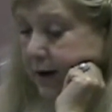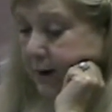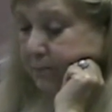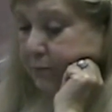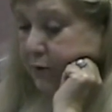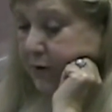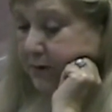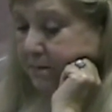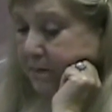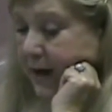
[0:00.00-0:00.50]
a
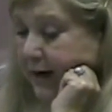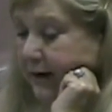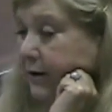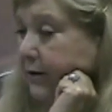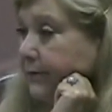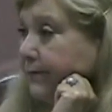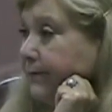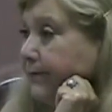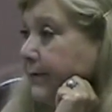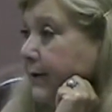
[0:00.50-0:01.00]

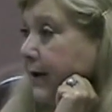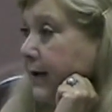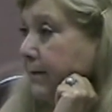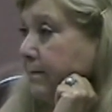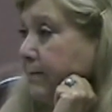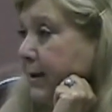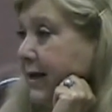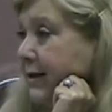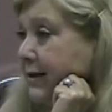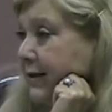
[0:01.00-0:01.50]
prospective
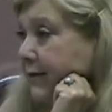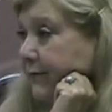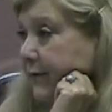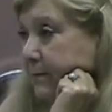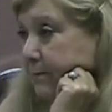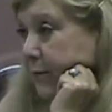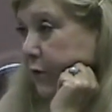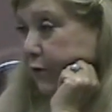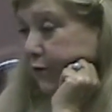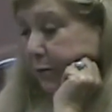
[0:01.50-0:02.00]
piece of
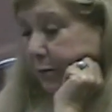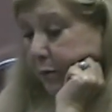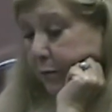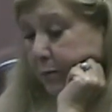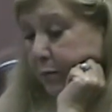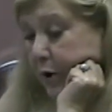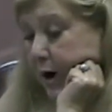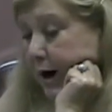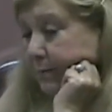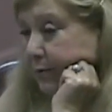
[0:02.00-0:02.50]

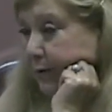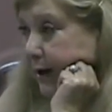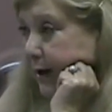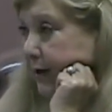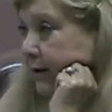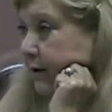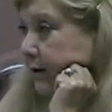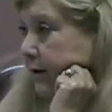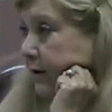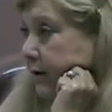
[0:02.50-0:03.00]
immovable
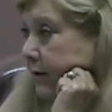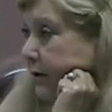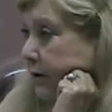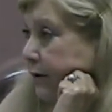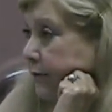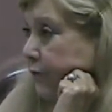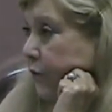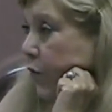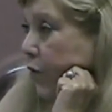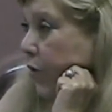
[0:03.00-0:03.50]
property
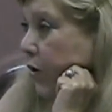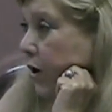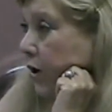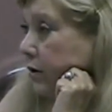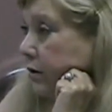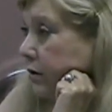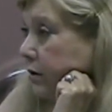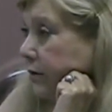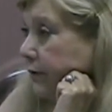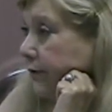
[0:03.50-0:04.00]

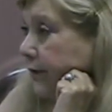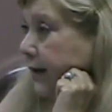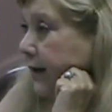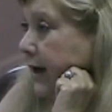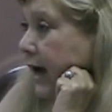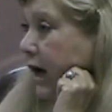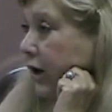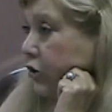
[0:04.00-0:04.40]
for the